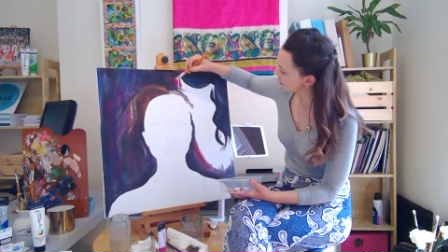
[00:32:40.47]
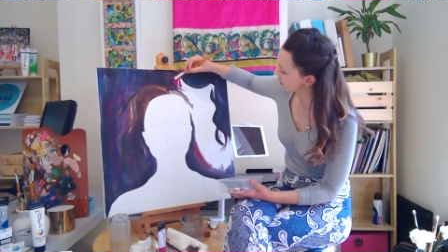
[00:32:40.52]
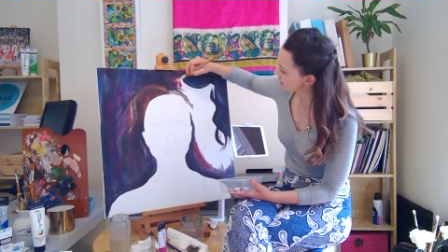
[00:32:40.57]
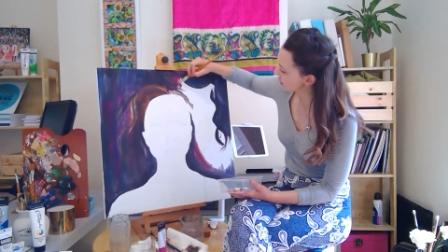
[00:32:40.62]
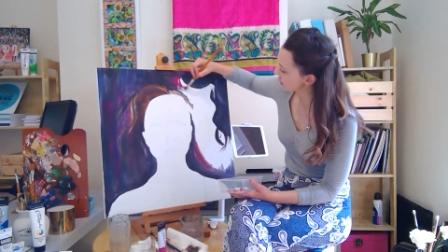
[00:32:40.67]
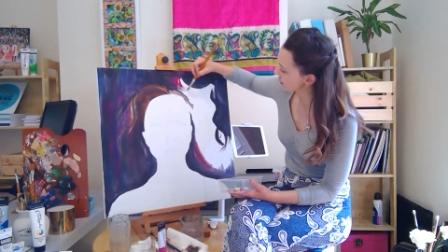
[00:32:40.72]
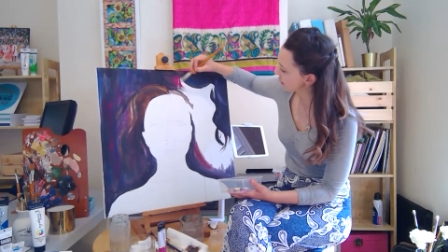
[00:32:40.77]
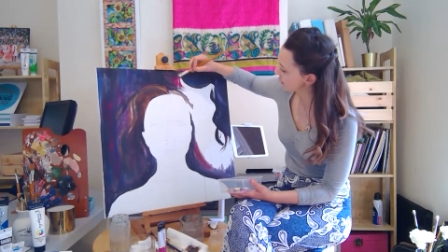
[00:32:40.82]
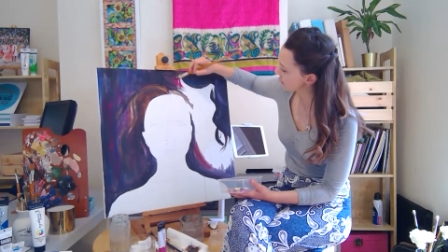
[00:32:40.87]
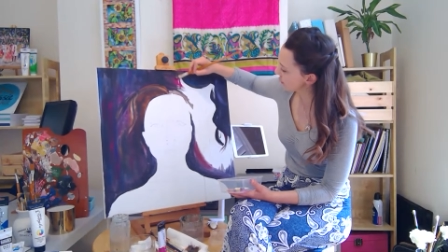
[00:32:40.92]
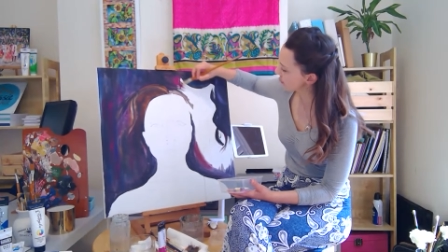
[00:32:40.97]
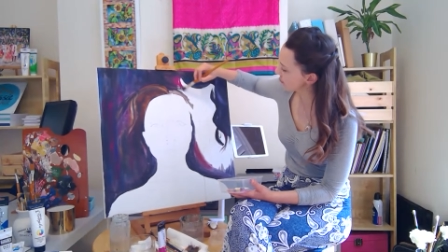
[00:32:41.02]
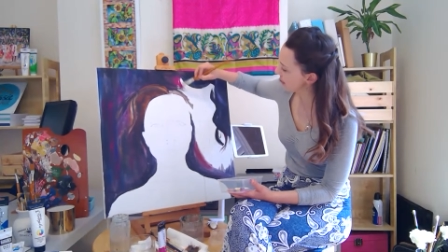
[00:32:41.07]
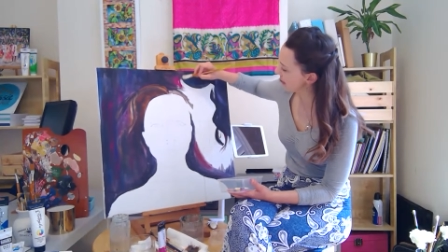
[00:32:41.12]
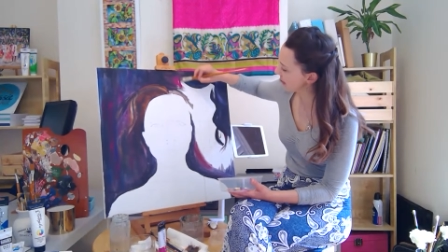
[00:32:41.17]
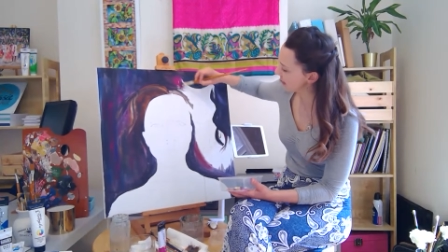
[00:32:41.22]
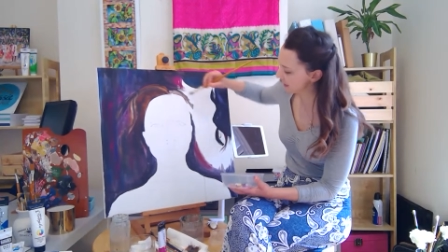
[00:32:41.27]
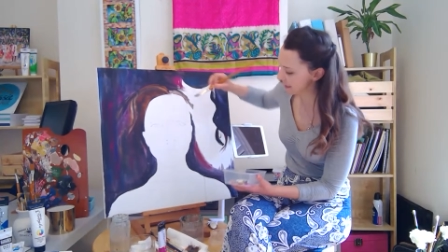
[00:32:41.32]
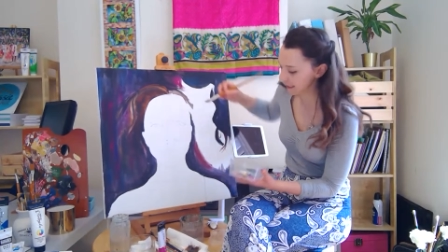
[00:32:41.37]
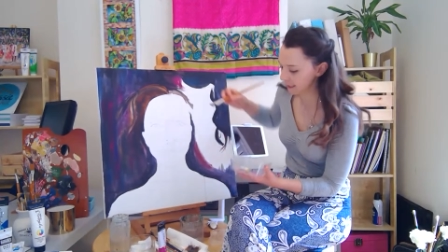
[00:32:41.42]
So it was
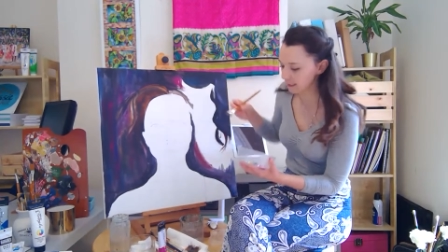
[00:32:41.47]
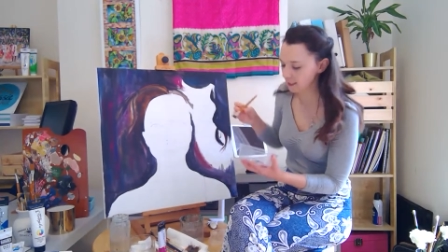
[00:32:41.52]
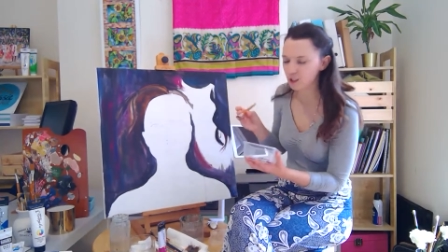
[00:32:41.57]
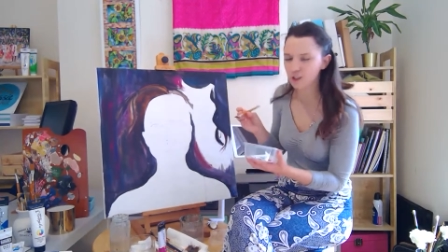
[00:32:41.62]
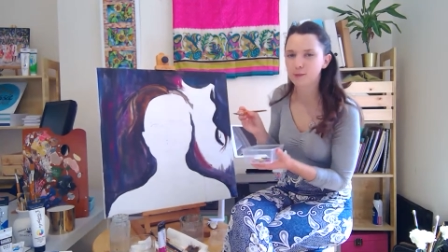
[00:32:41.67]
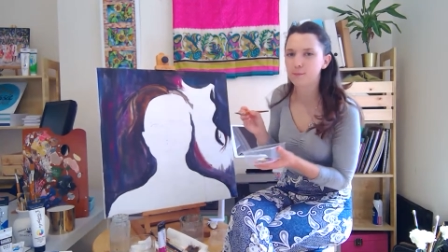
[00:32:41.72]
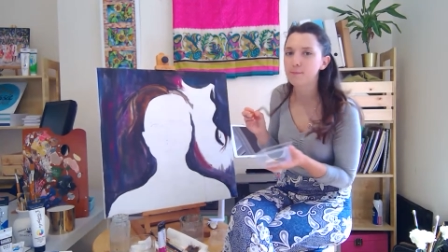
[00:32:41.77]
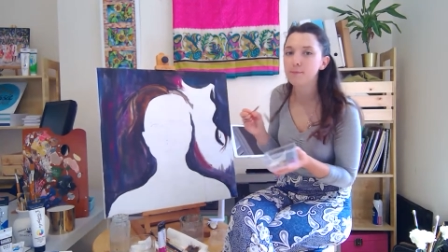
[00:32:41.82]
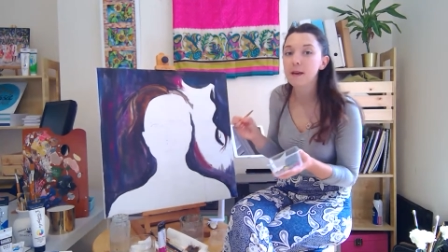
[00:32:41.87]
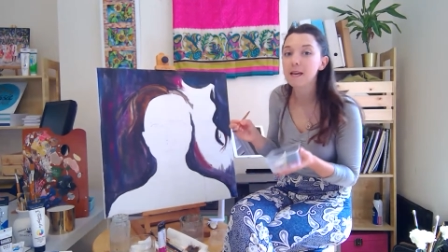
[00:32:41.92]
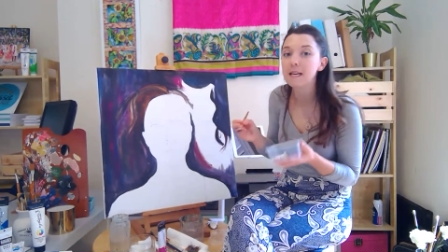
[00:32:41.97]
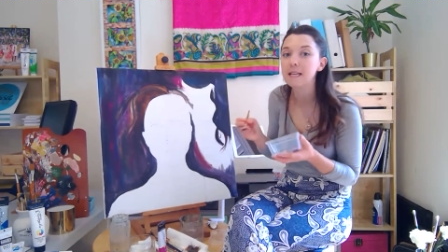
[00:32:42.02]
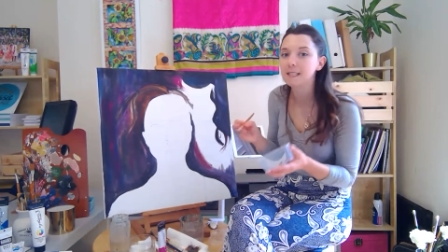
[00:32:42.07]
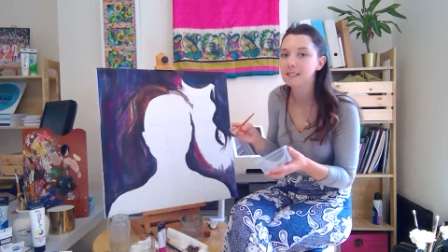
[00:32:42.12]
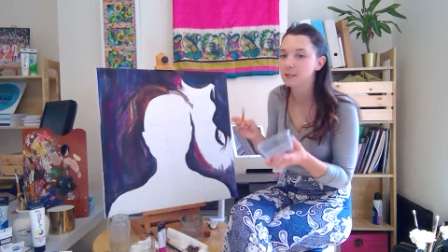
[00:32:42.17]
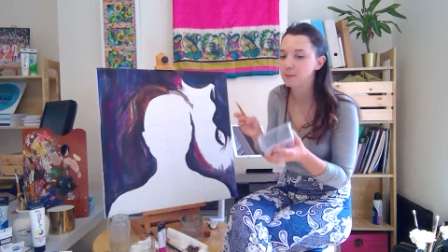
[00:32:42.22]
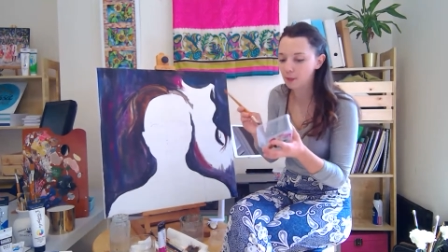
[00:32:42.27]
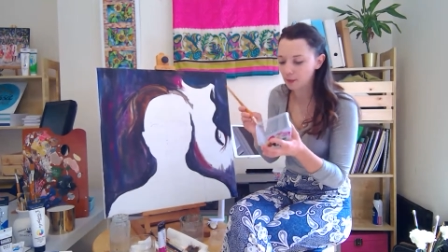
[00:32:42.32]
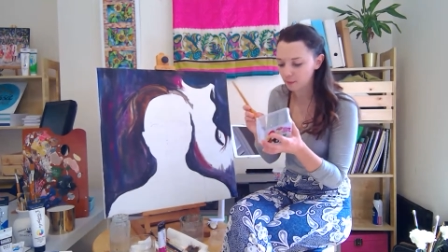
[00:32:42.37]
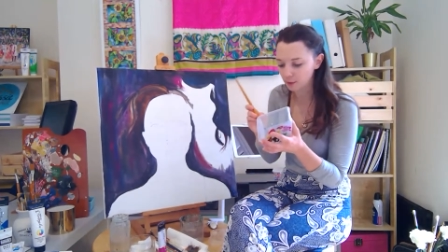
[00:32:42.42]
amazing, just amazing
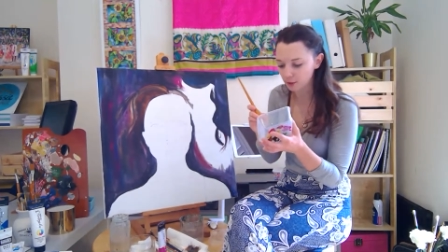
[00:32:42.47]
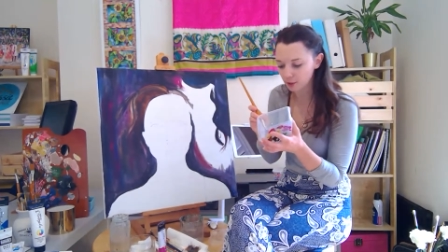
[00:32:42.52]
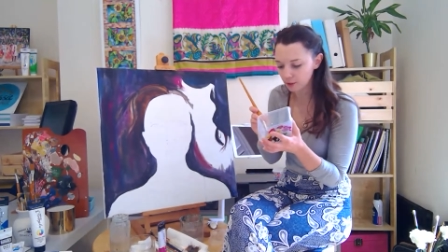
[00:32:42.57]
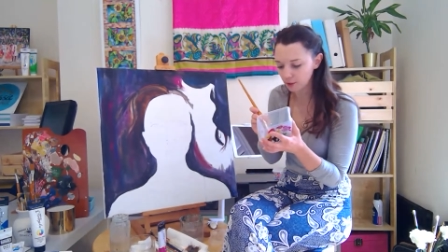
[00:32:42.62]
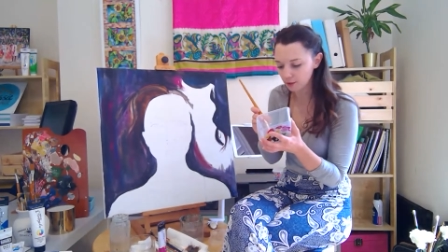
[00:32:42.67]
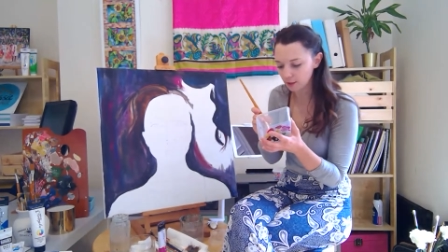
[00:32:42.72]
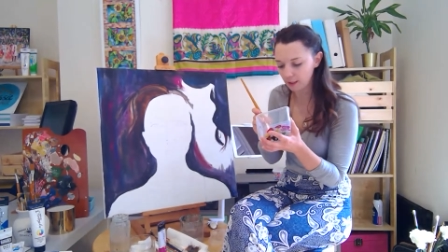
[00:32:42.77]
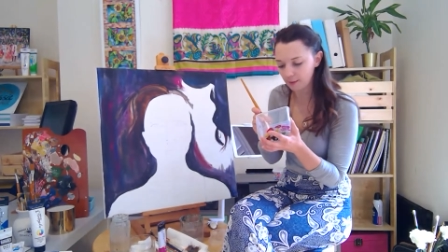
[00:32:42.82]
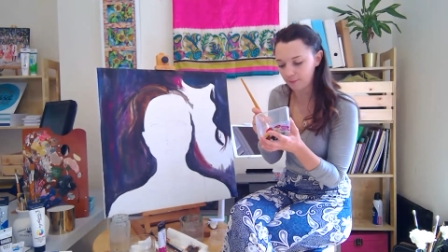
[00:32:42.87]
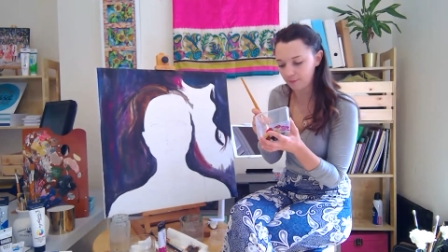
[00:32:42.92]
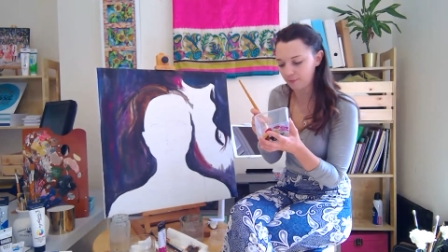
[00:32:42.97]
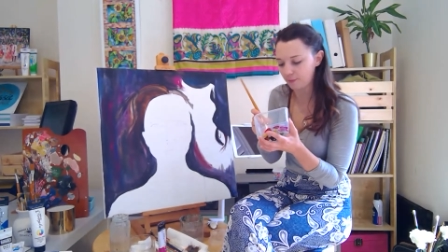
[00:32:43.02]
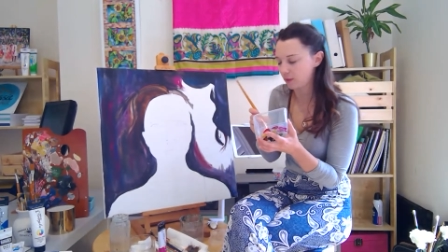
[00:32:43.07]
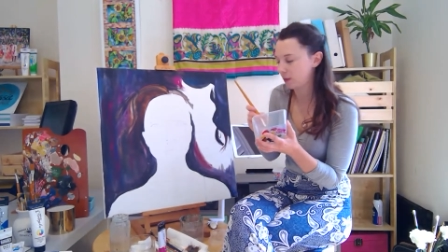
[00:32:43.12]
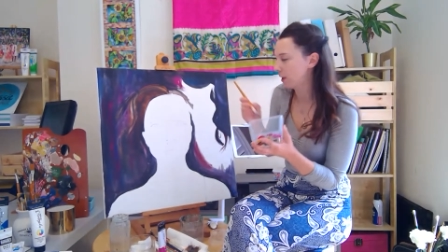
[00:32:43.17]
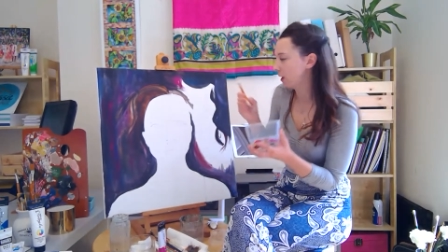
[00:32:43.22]
to be able to do that.